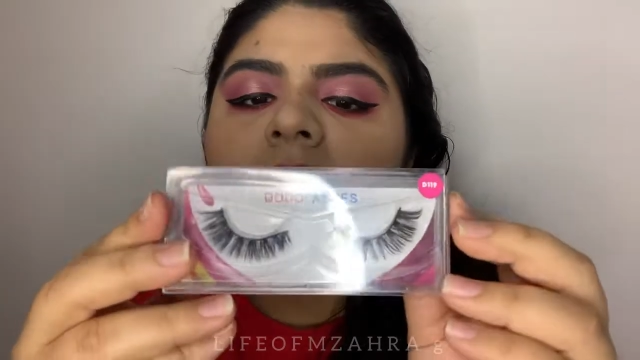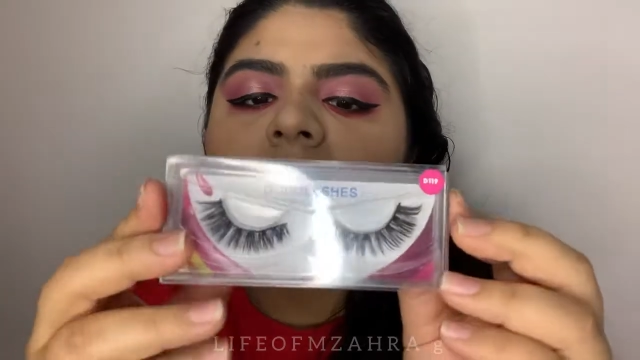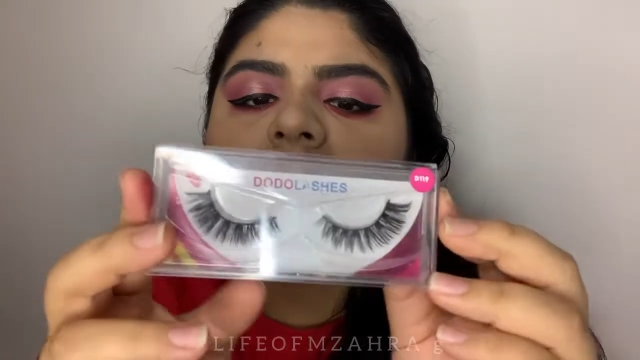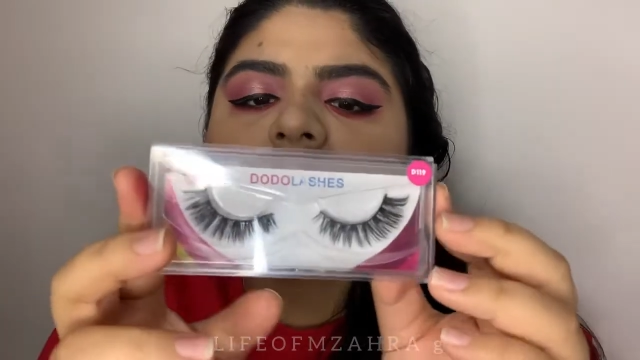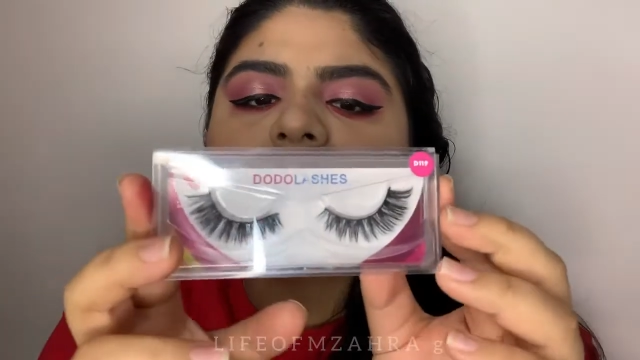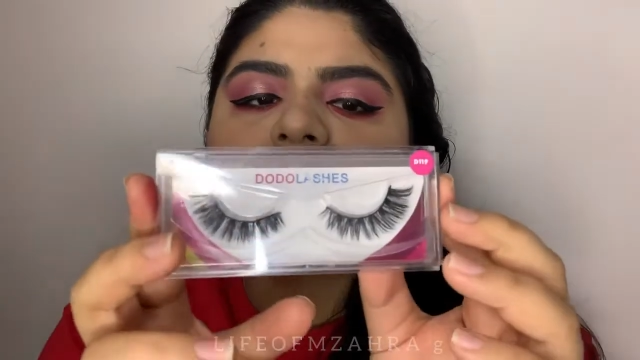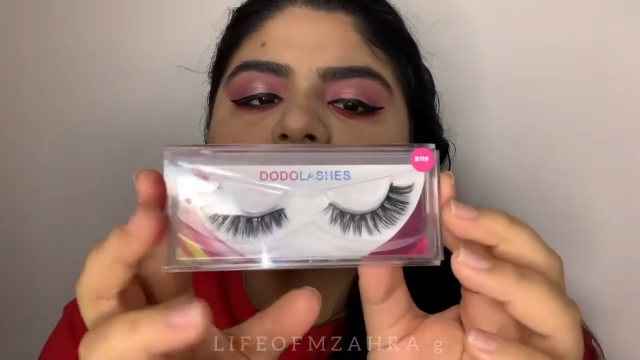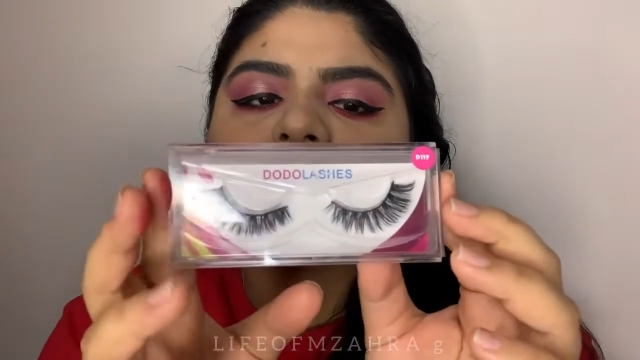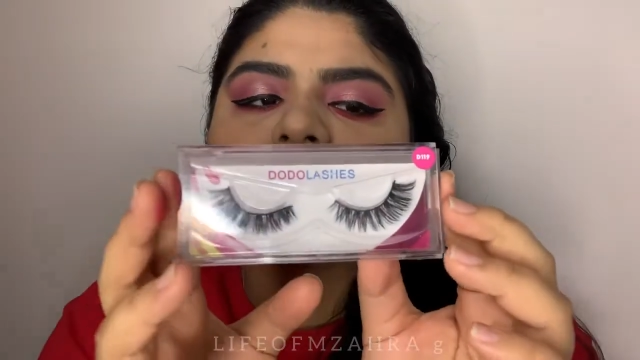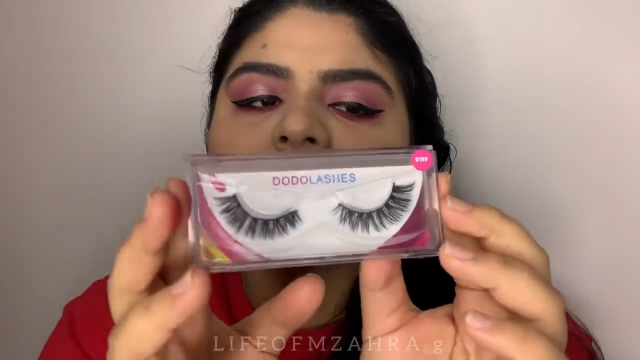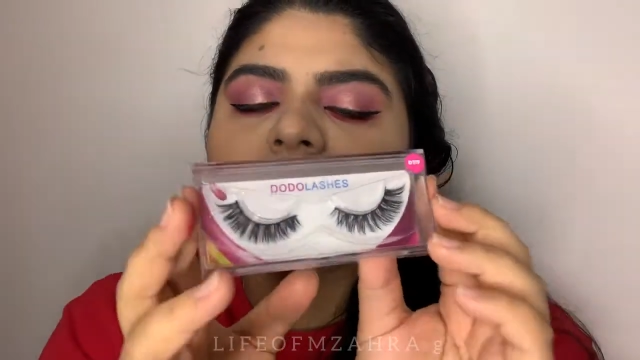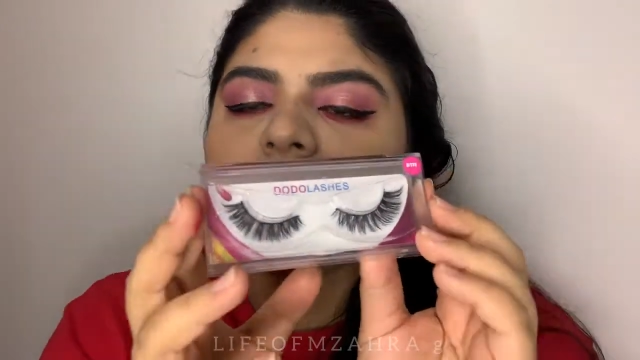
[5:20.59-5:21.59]
these were
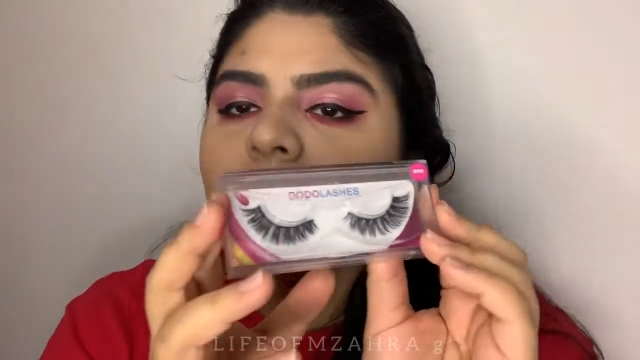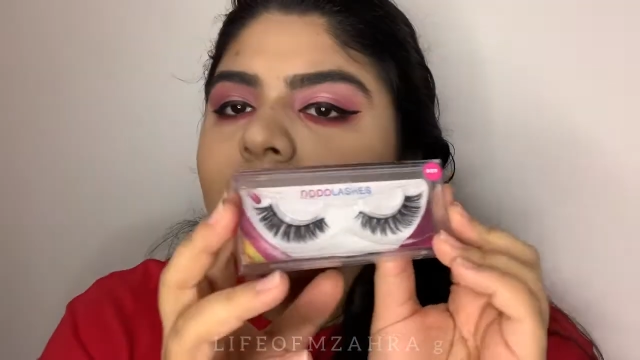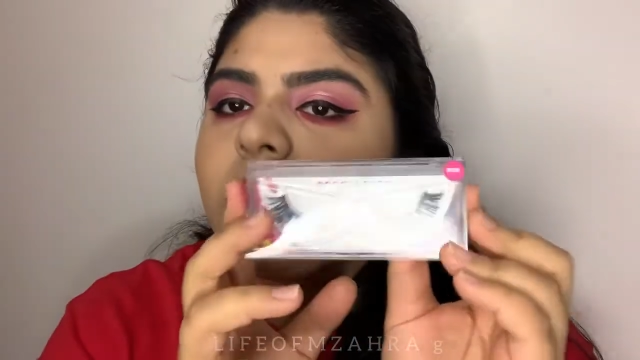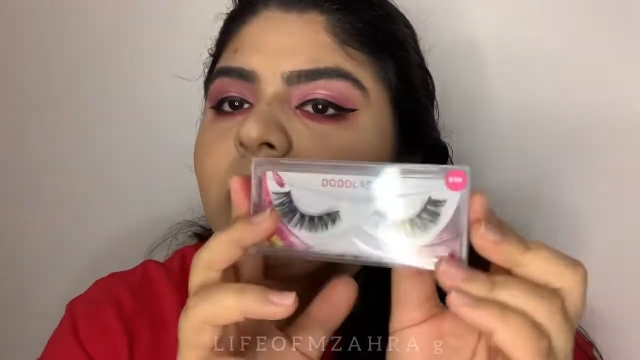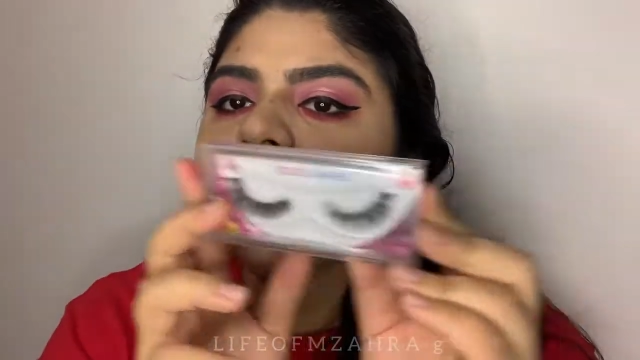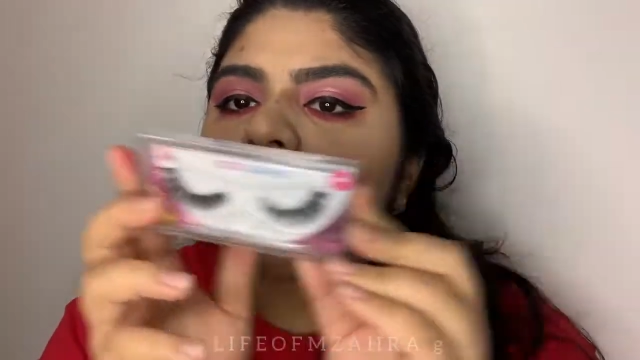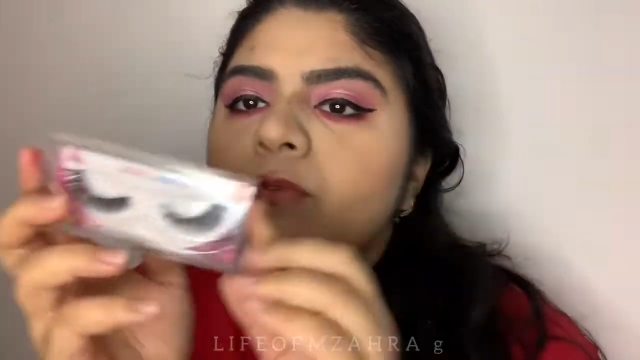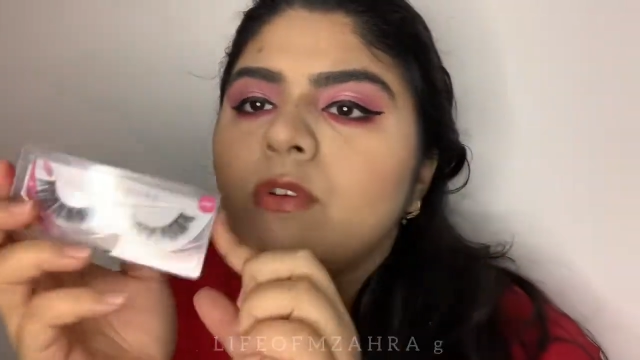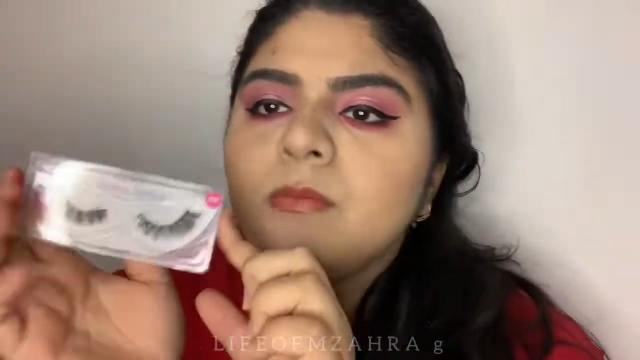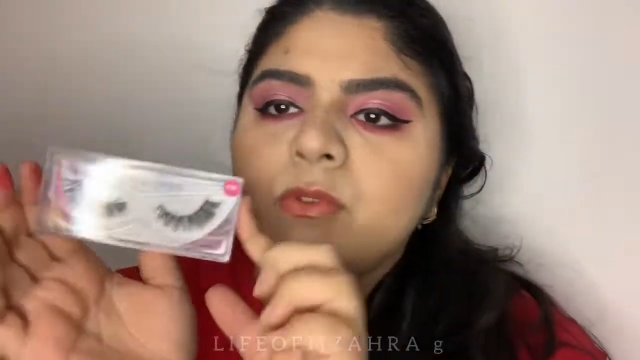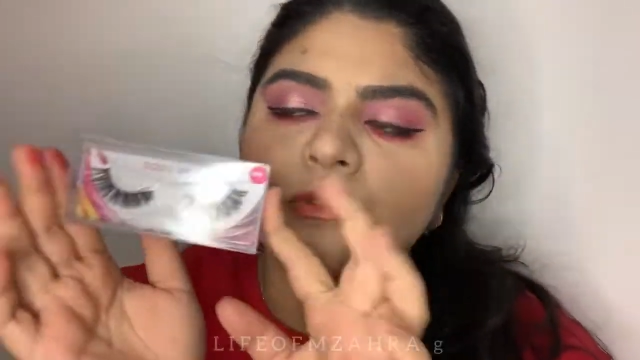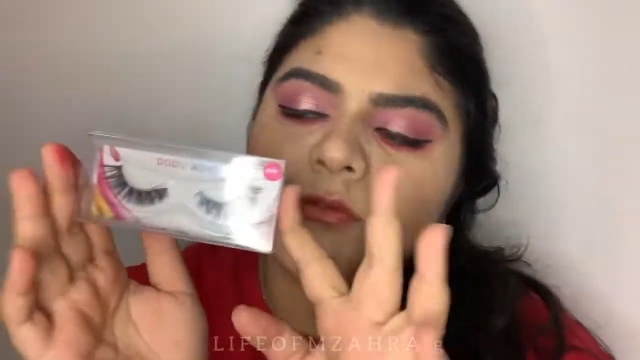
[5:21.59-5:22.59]
sent me from
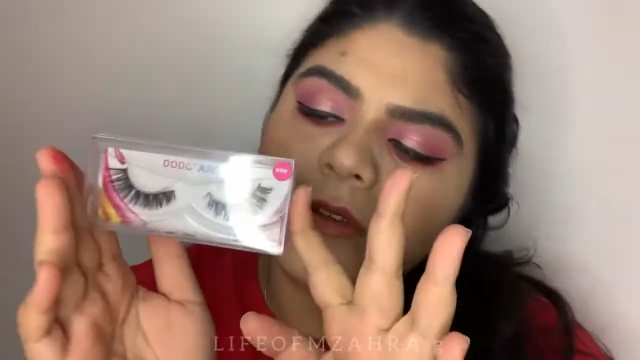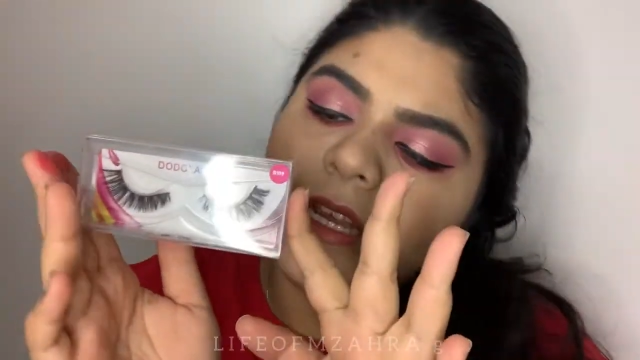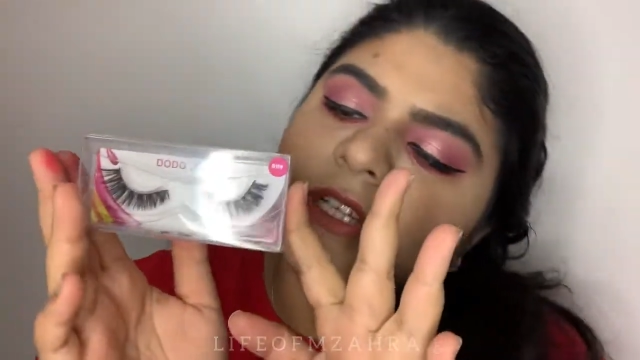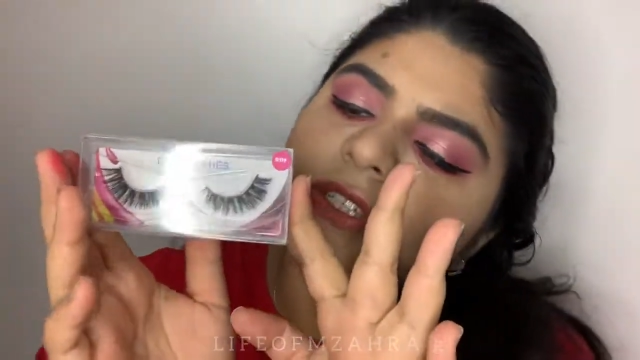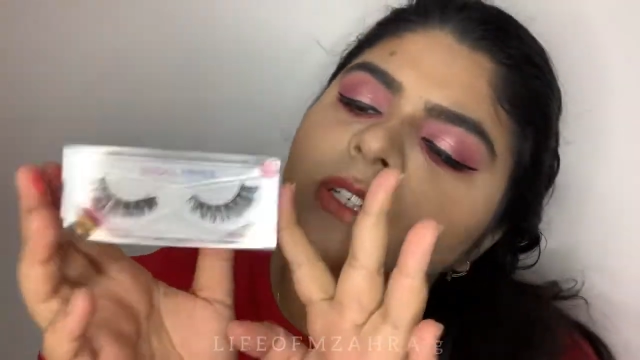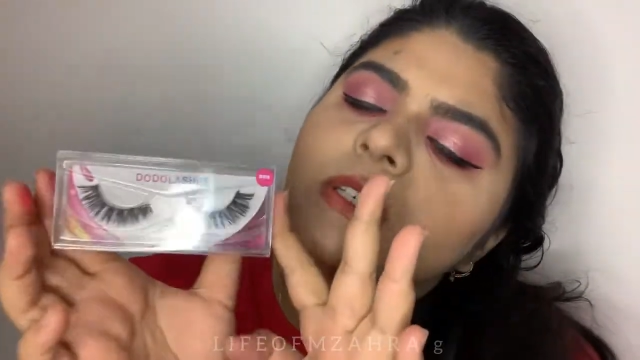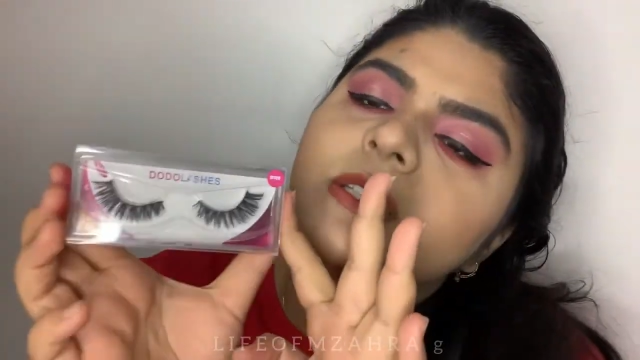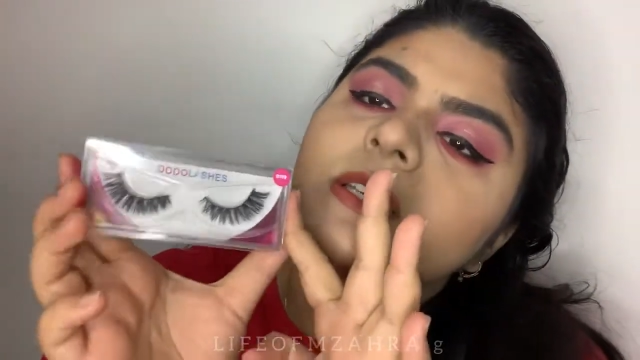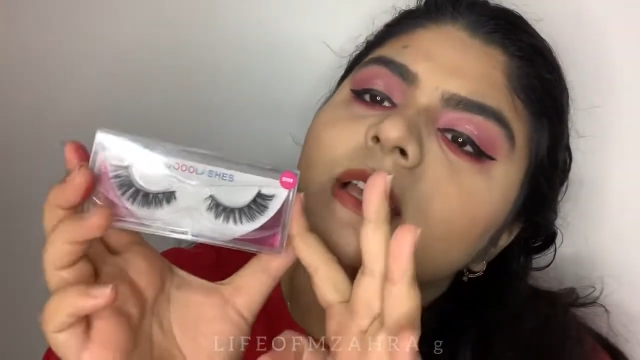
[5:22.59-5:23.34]
Dodo lashes